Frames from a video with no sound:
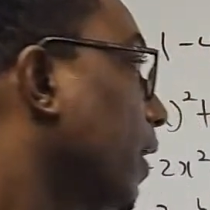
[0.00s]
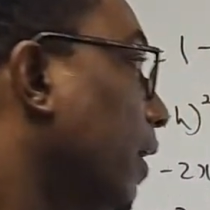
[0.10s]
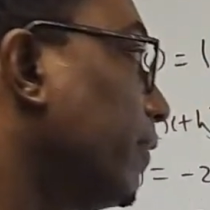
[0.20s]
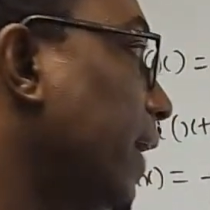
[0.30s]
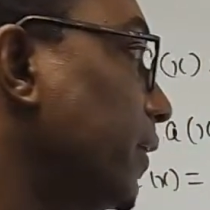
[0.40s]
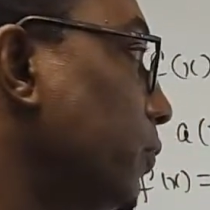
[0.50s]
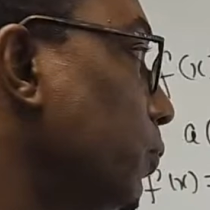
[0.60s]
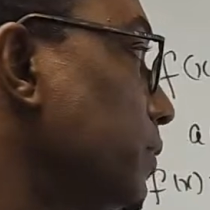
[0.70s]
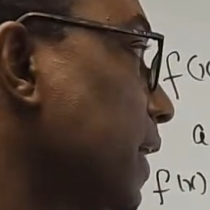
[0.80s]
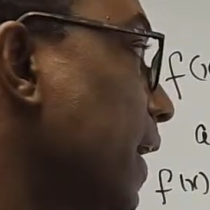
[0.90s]

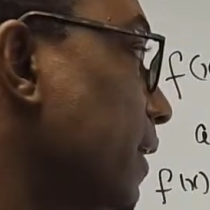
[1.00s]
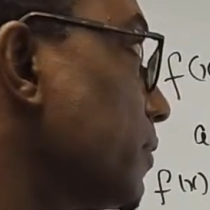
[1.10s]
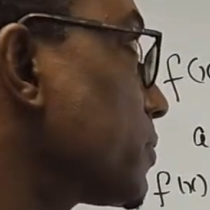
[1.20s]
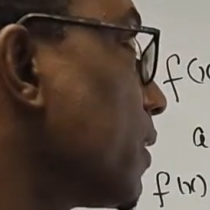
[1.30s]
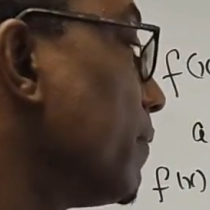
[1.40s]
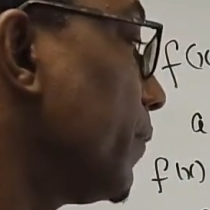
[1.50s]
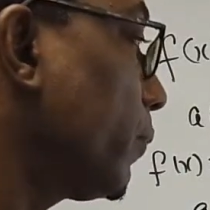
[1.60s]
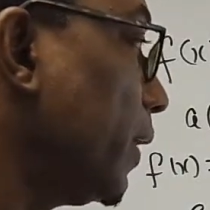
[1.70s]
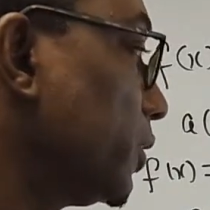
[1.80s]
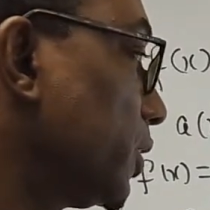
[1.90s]
Alright, whose answer
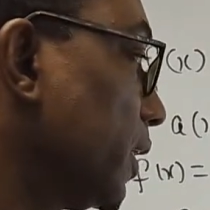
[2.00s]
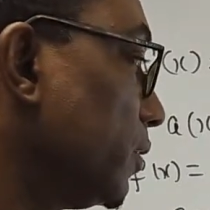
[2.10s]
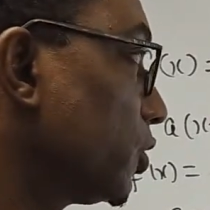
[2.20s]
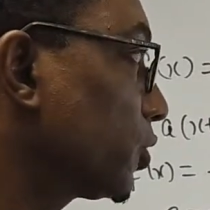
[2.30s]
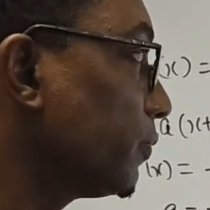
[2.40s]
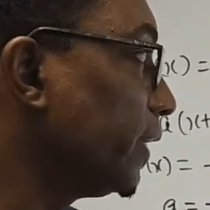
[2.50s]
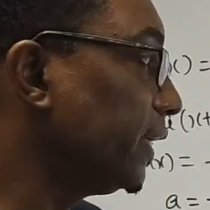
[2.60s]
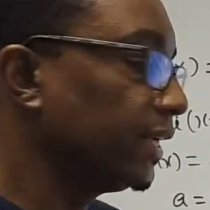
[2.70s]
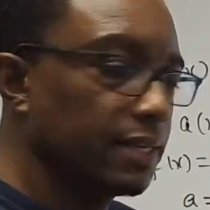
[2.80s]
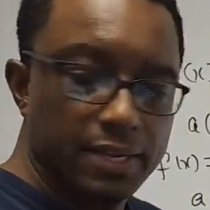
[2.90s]
for question
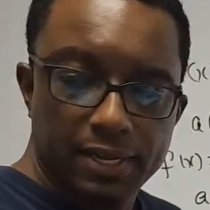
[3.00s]
3